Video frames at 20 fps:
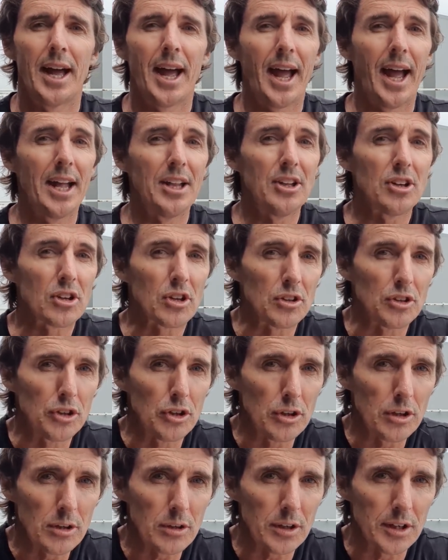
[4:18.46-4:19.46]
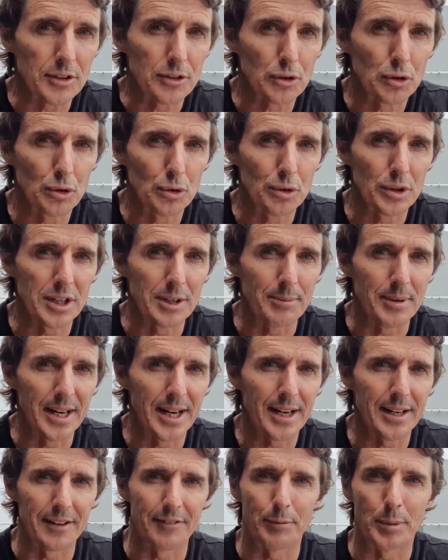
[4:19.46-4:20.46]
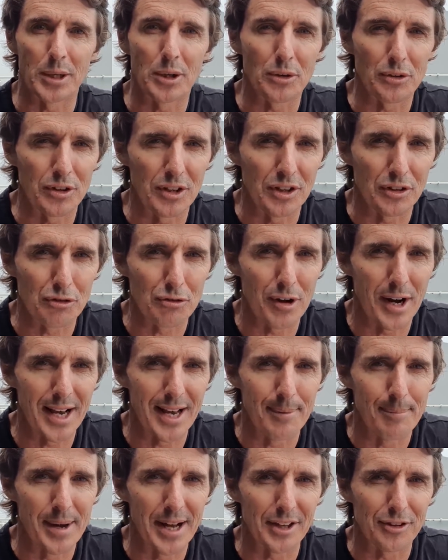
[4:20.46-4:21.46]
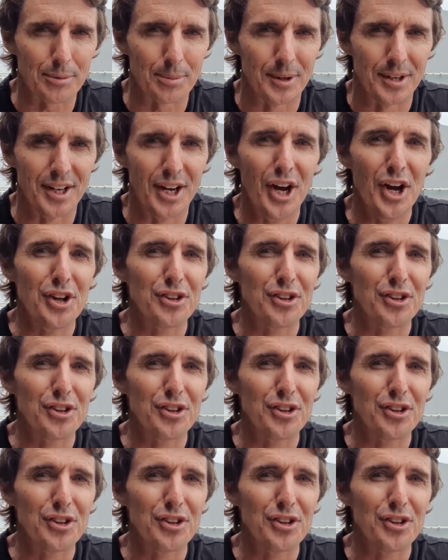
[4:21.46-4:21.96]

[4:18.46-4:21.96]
And you could utilise Kuldeep Yadav because the Australian batsmen